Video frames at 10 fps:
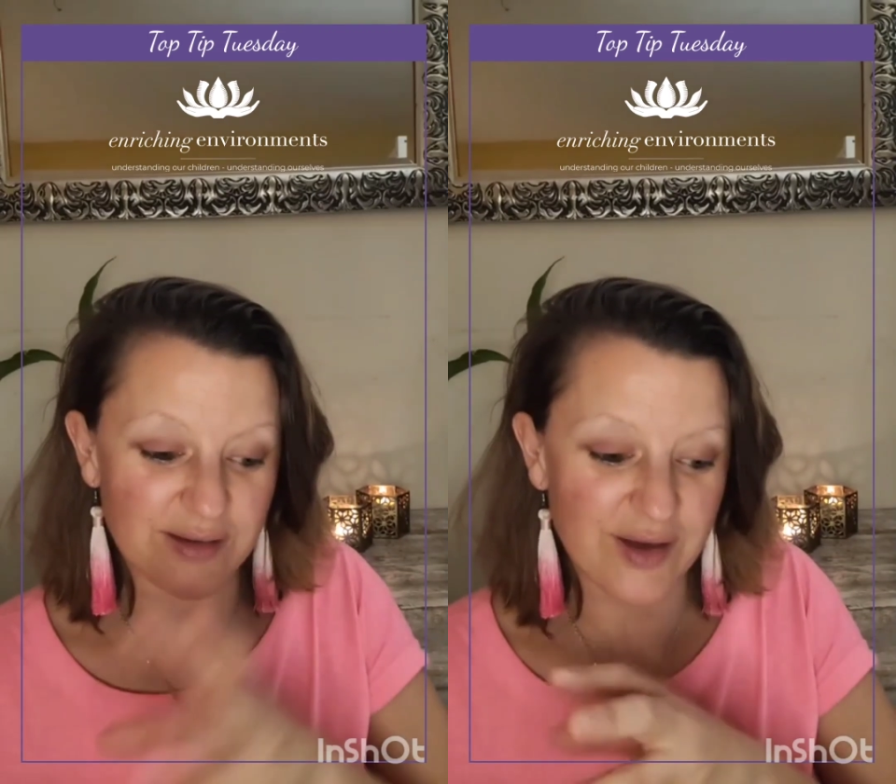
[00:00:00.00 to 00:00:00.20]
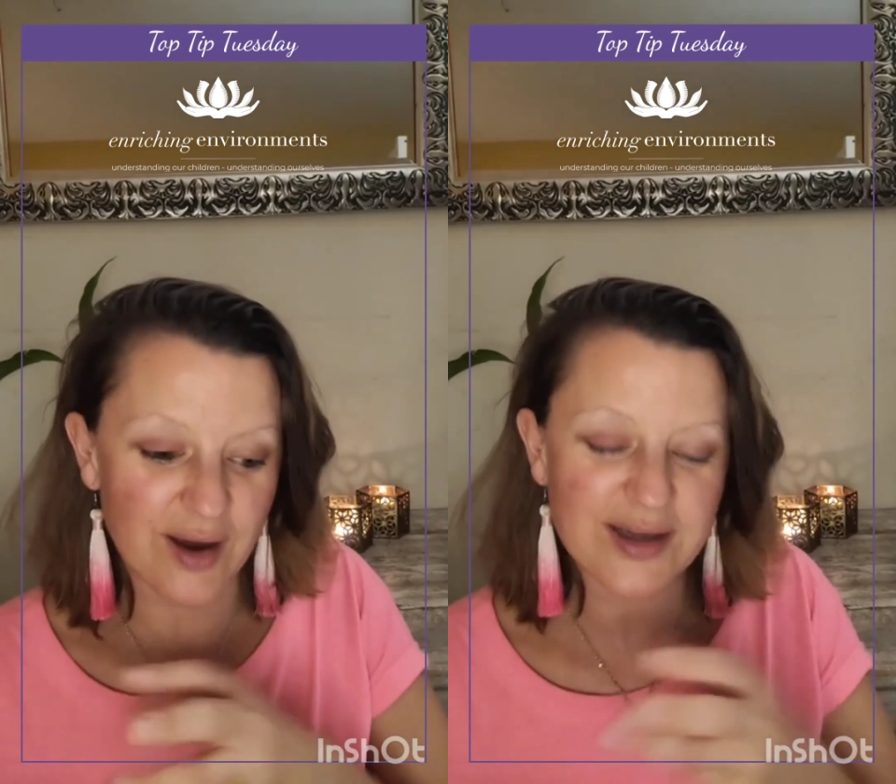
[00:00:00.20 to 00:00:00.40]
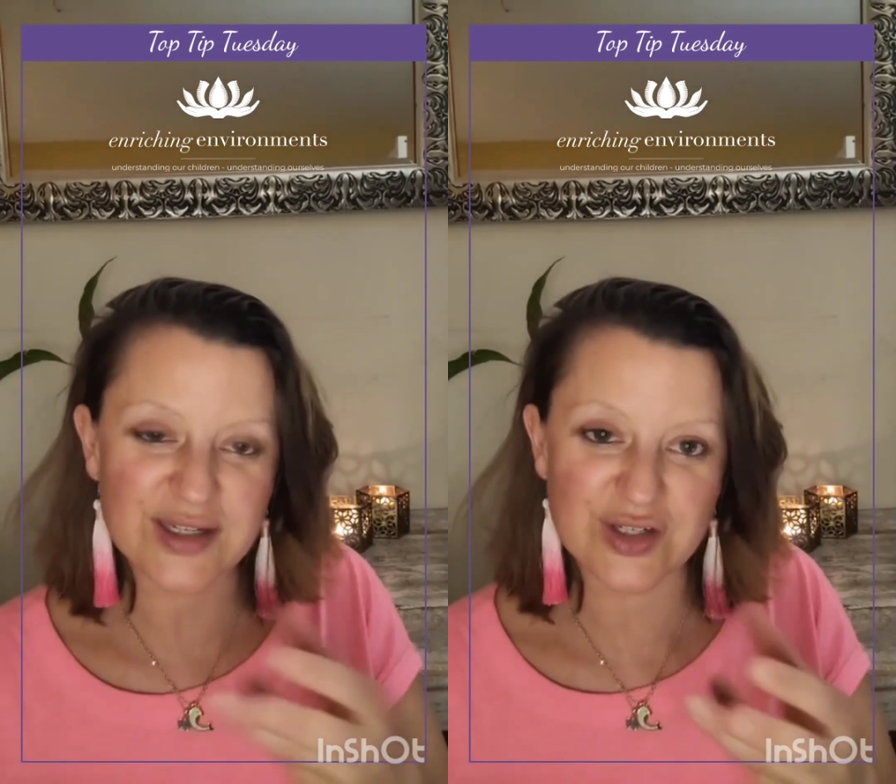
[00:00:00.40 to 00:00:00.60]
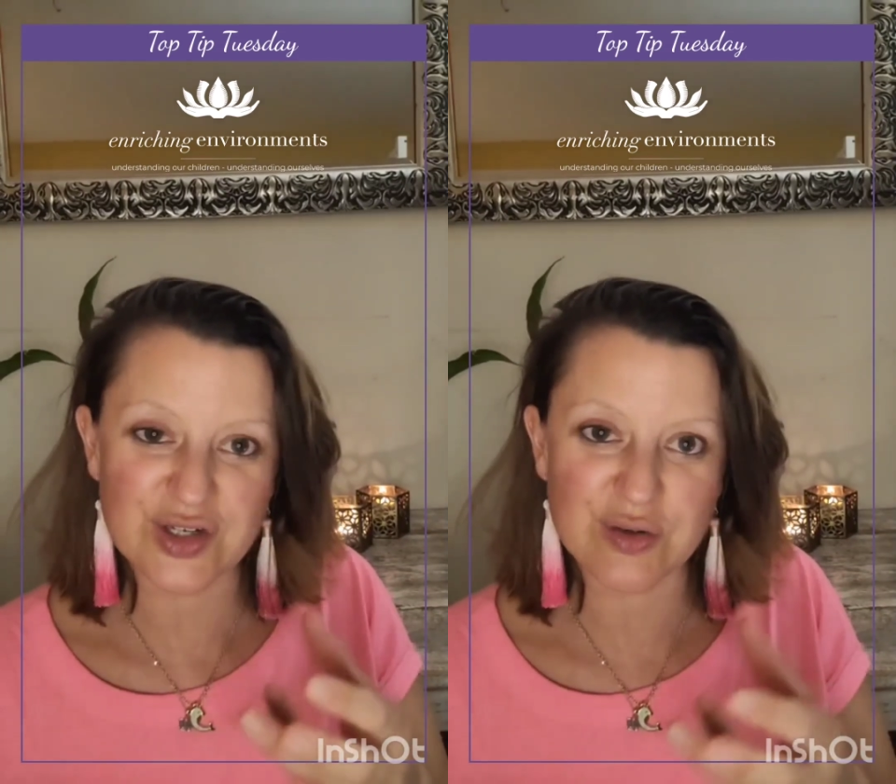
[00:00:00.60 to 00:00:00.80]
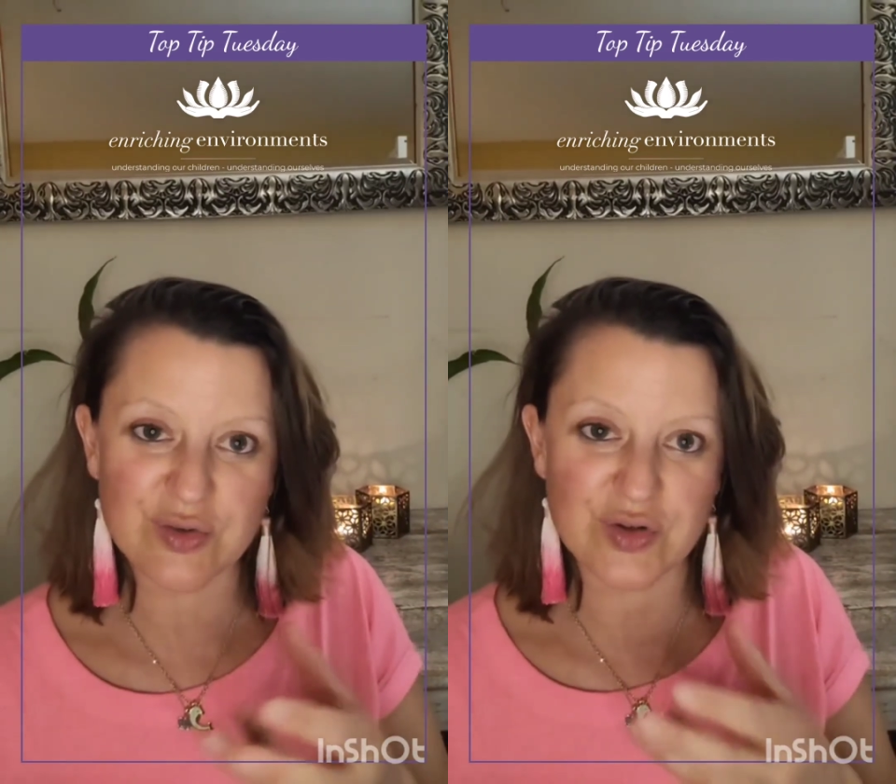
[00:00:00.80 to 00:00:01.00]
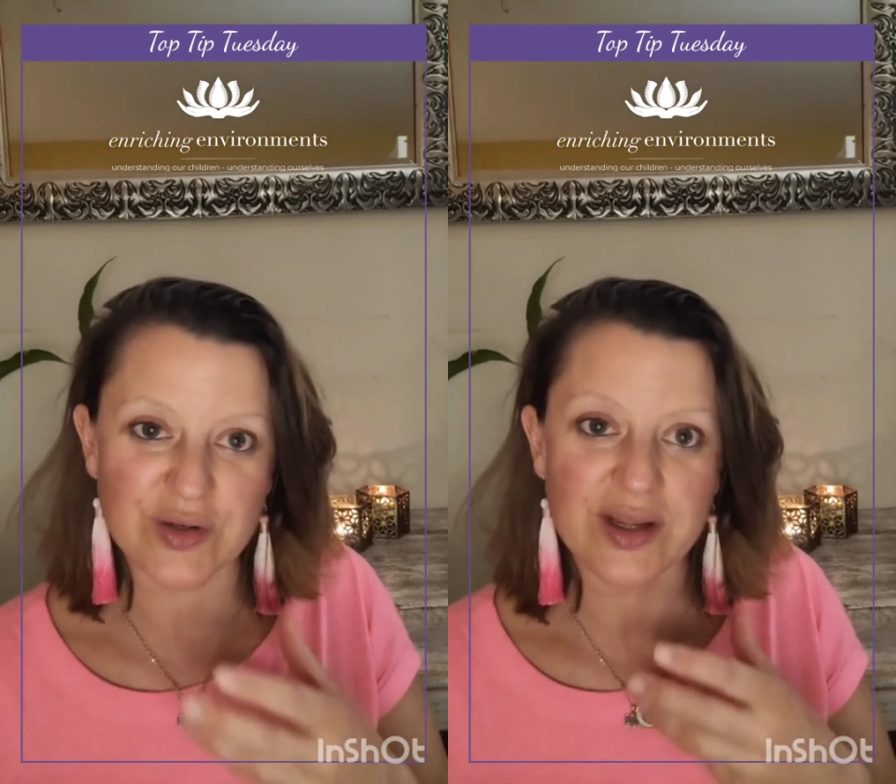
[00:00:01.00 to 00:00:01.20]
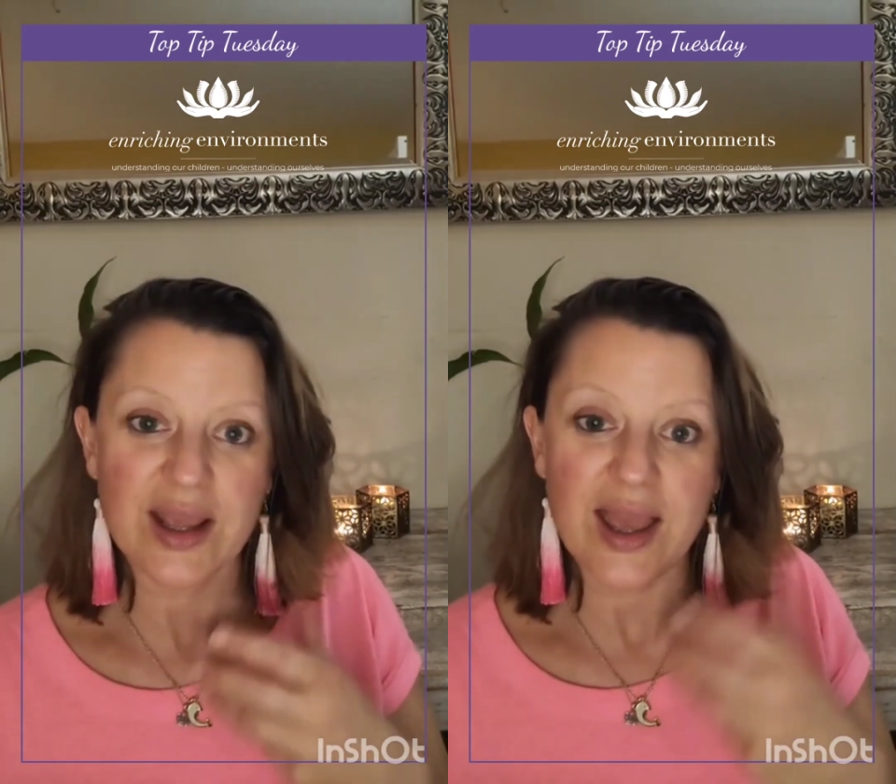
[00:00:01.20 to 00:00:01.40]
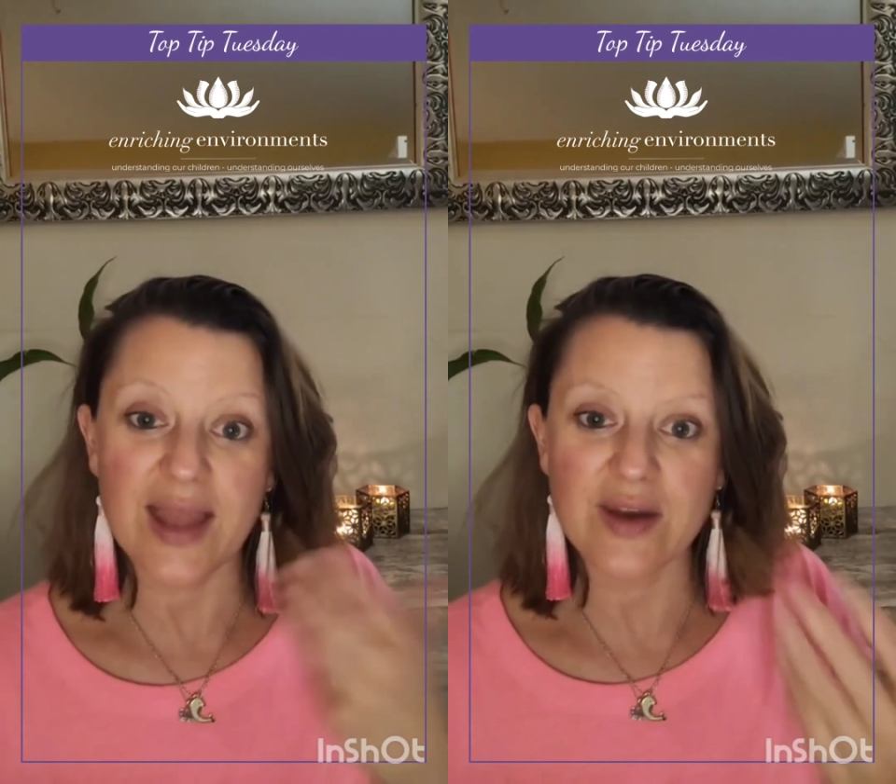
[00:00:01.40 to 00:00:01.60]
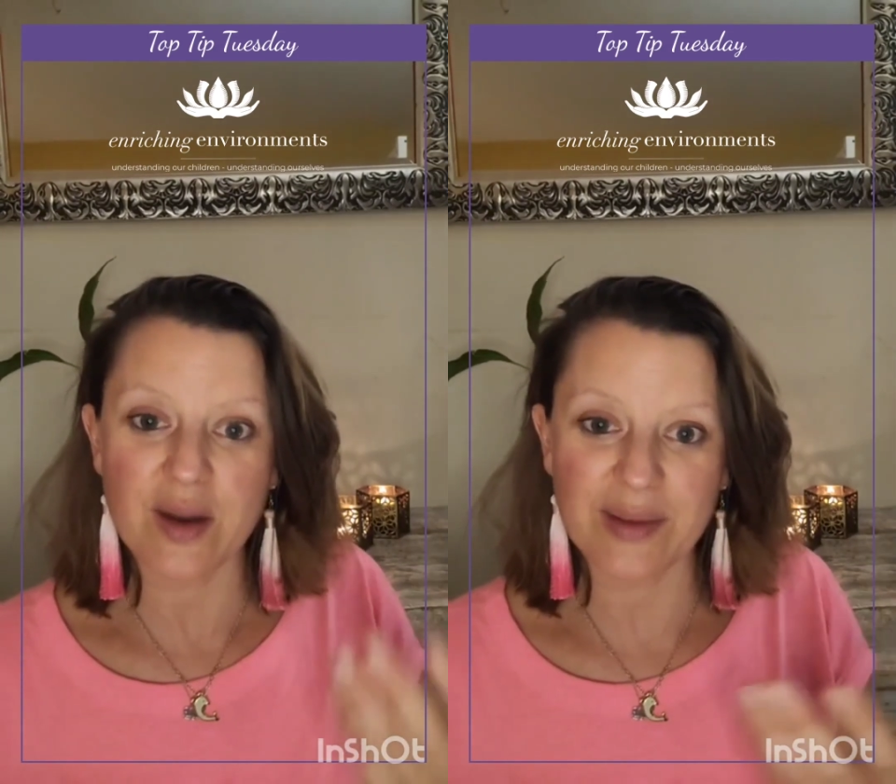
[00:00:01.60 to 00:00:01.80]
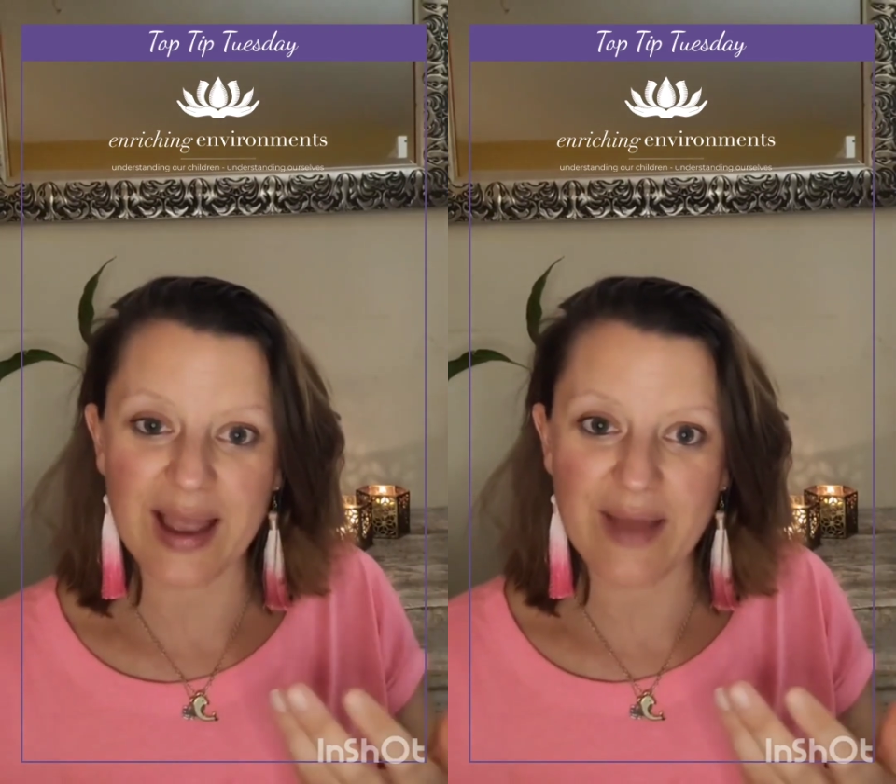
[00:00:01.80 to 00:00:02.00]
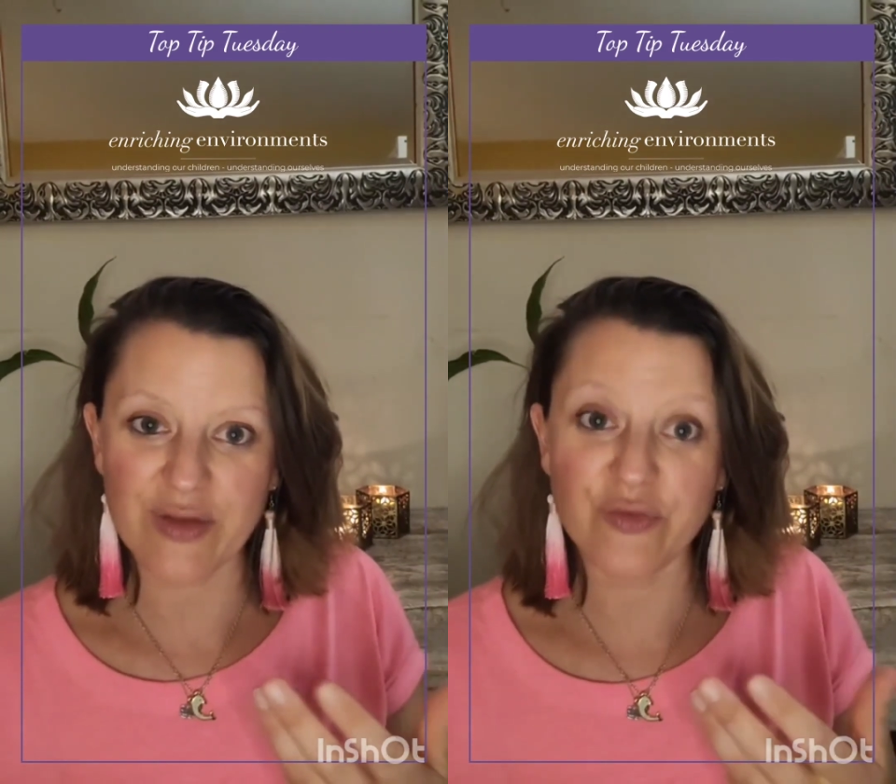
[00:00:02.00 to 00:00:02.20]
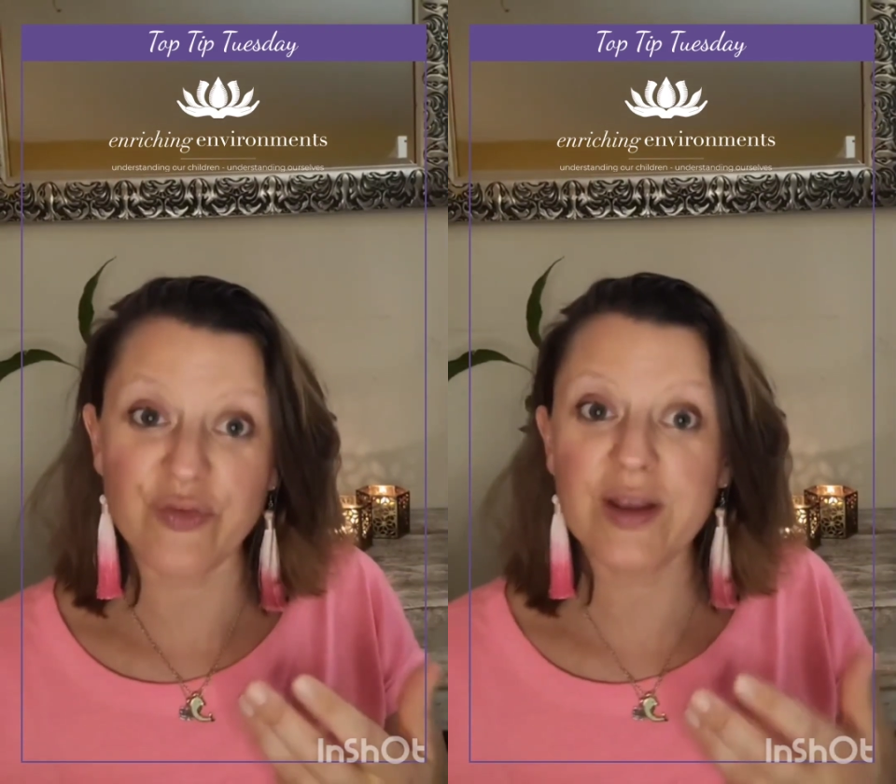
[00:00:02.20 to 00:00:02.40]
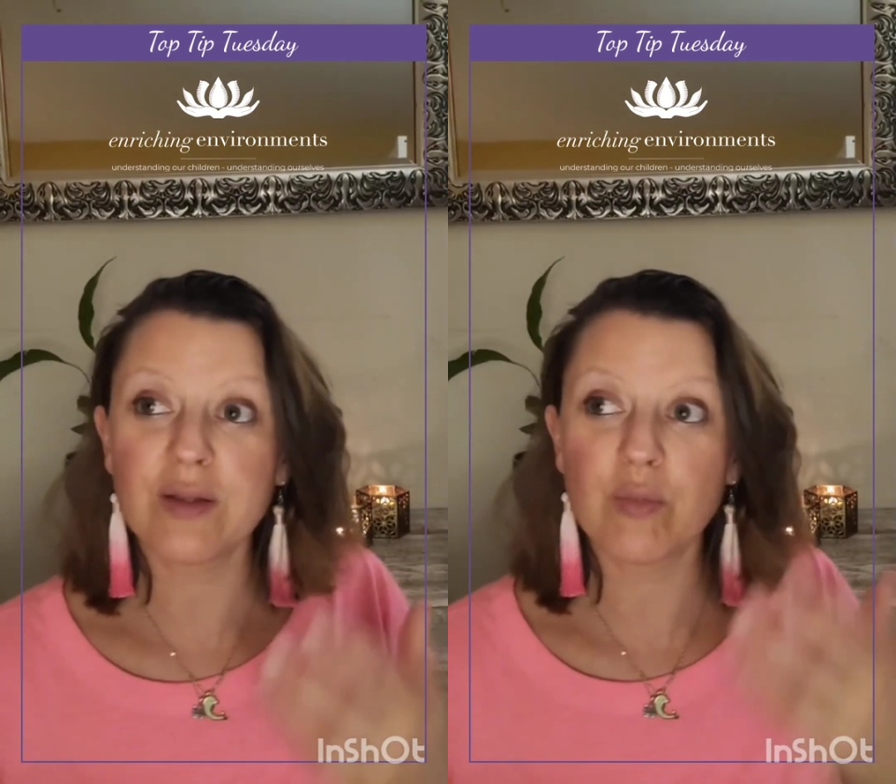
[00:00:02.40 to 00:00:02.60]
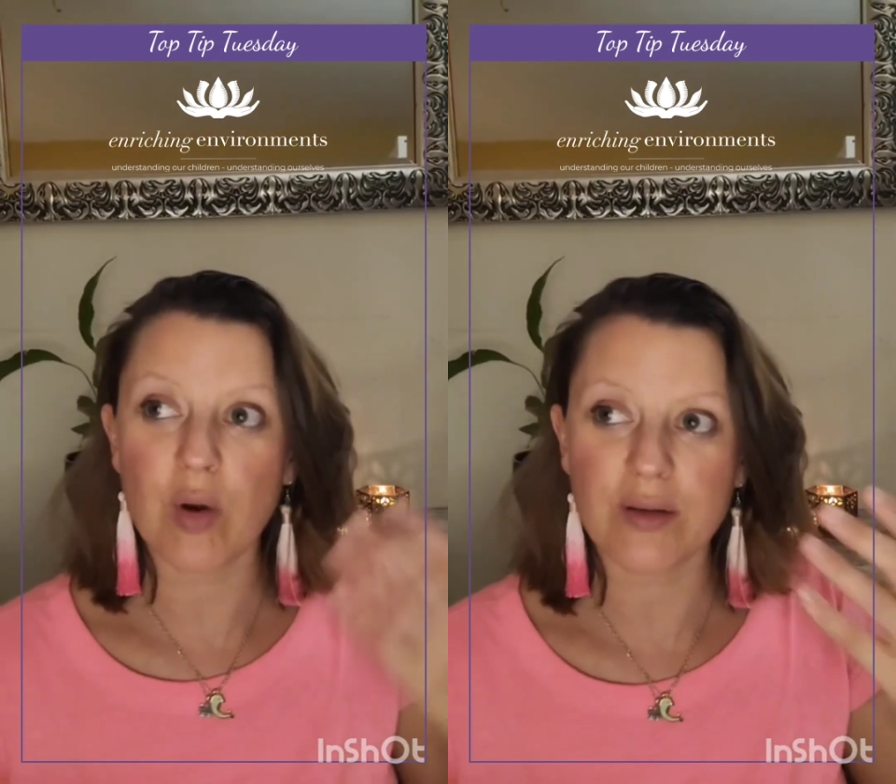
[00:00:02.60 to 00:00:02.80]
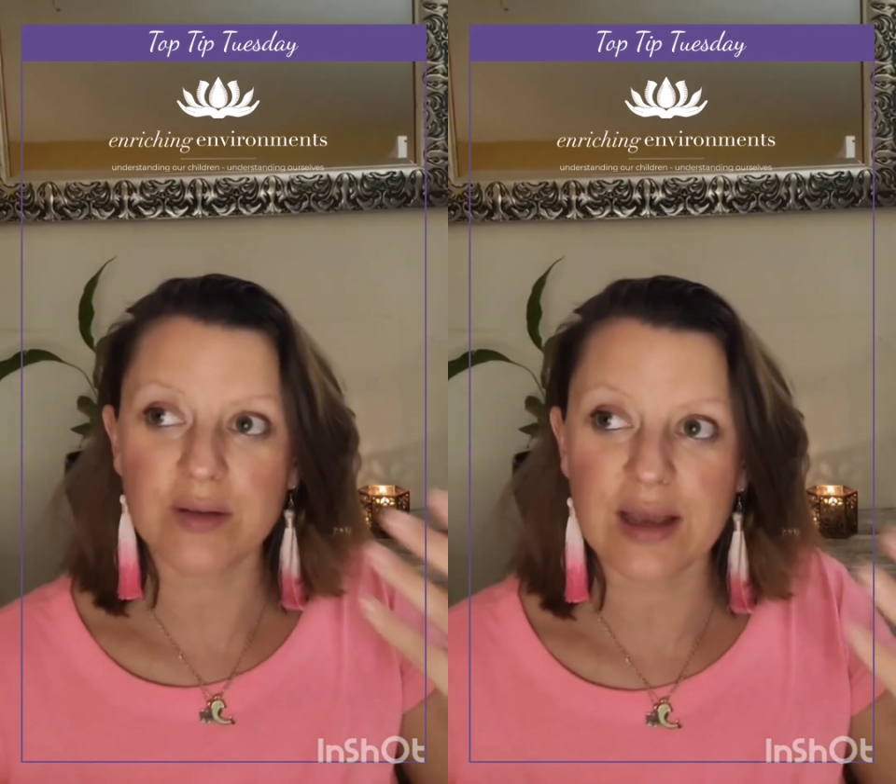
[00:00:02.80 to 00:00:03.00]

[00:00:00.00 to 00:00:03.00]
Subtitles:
guiding children in knowing how they feel, what